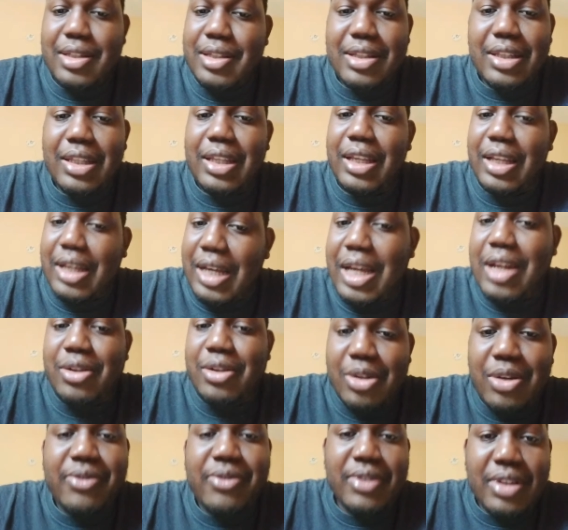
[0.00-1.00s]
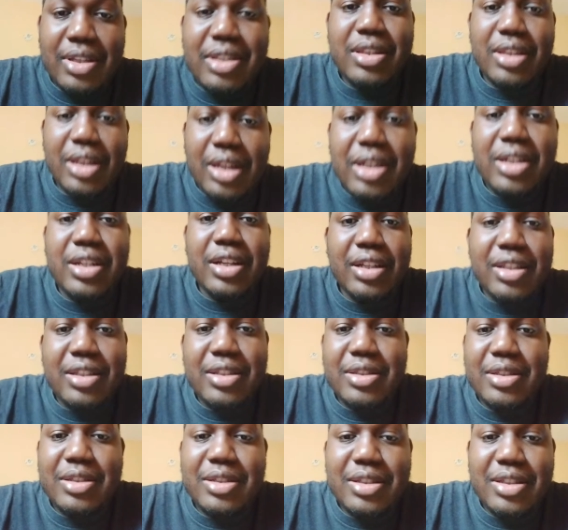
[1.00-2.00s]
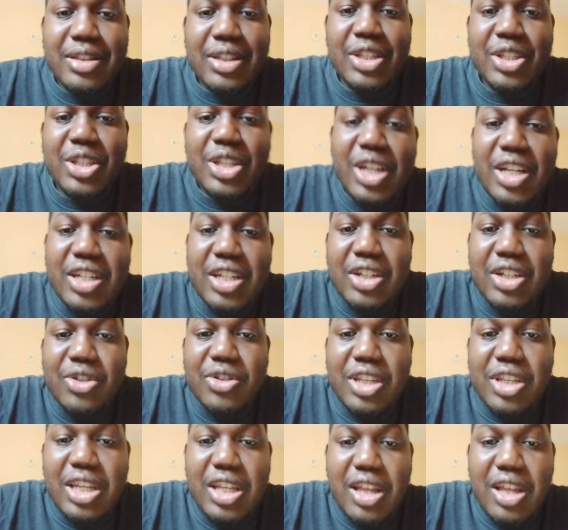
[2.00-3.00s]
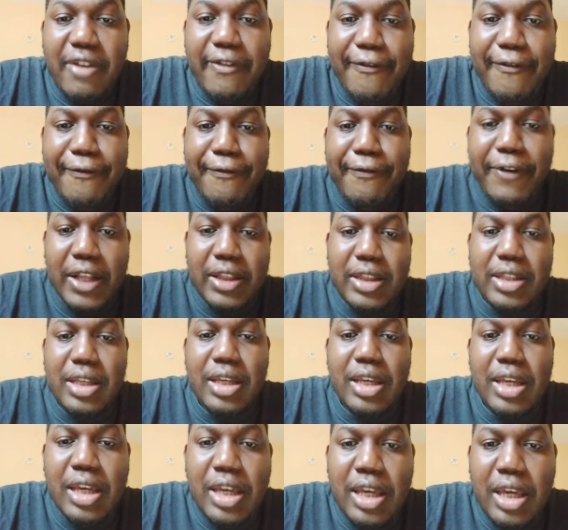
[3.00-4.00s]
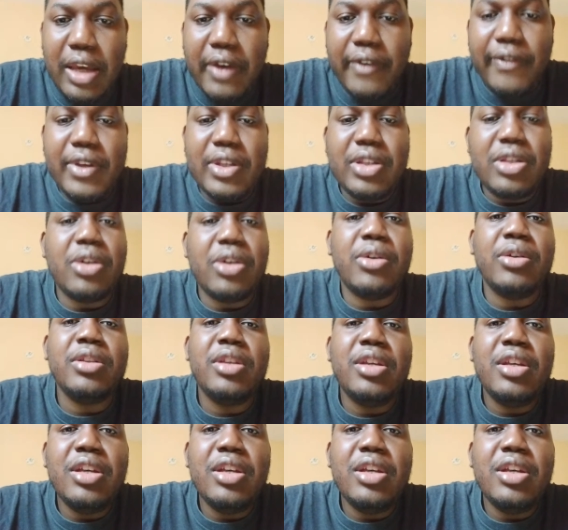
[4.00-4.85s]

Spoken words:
You gotta love distortion. Distortion just get a fat, heavy sound.